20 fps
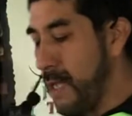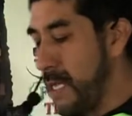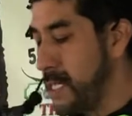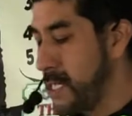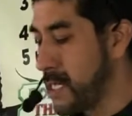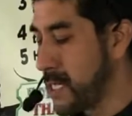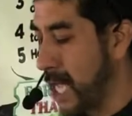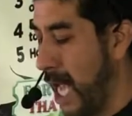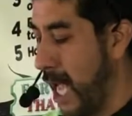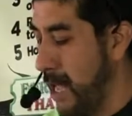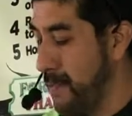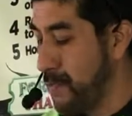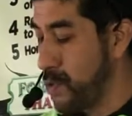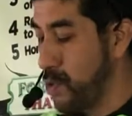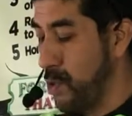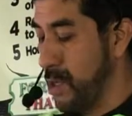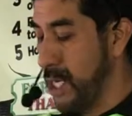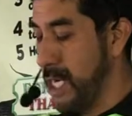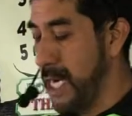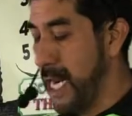Psalm
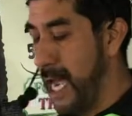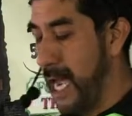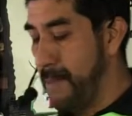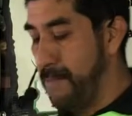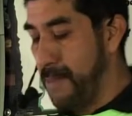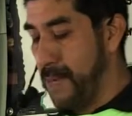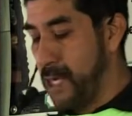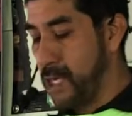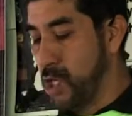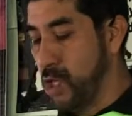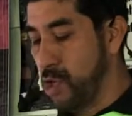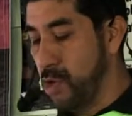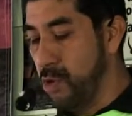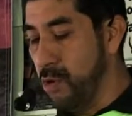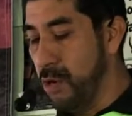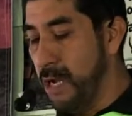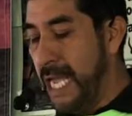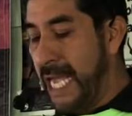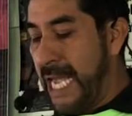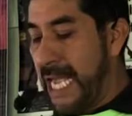29 verse
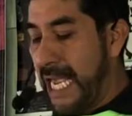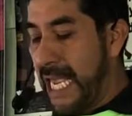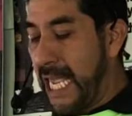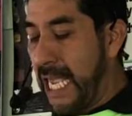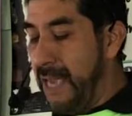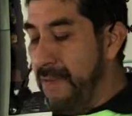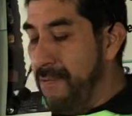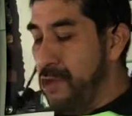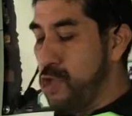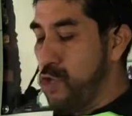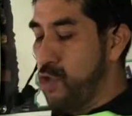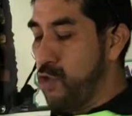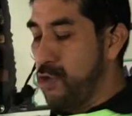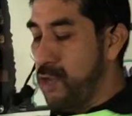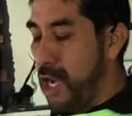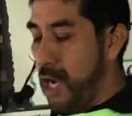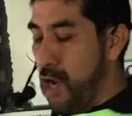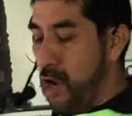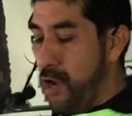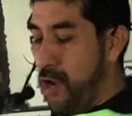2, give unto
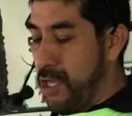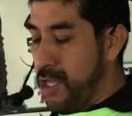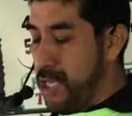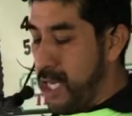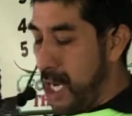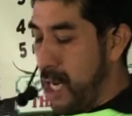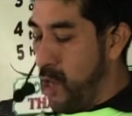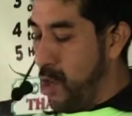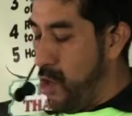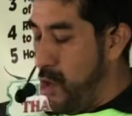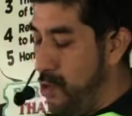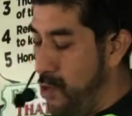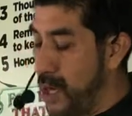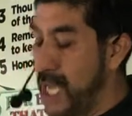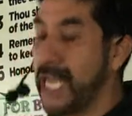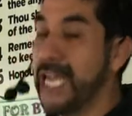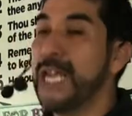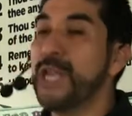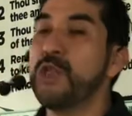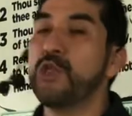the Lord the
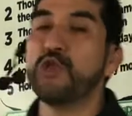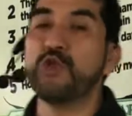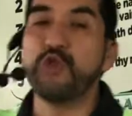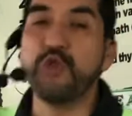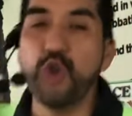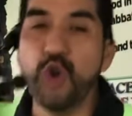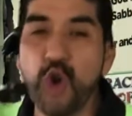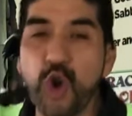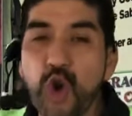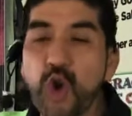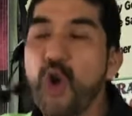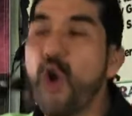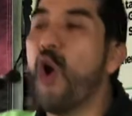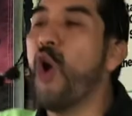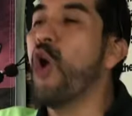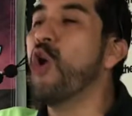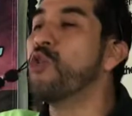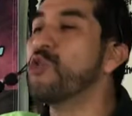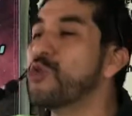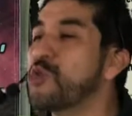glory, due
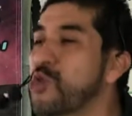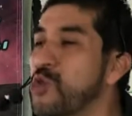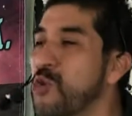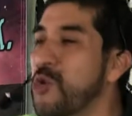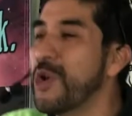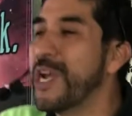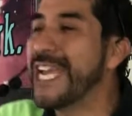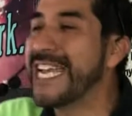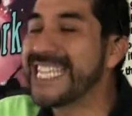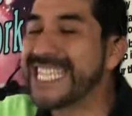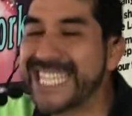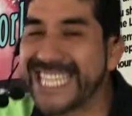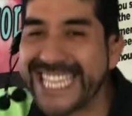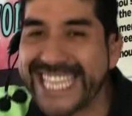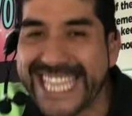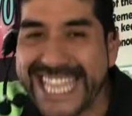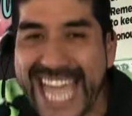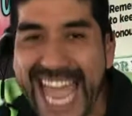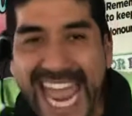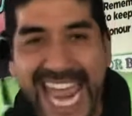unto his
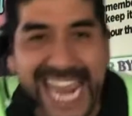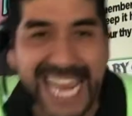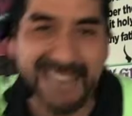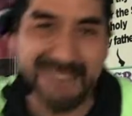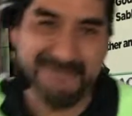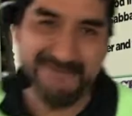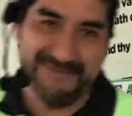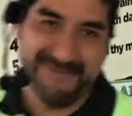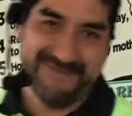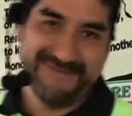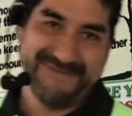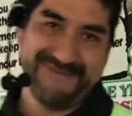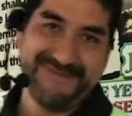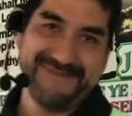name.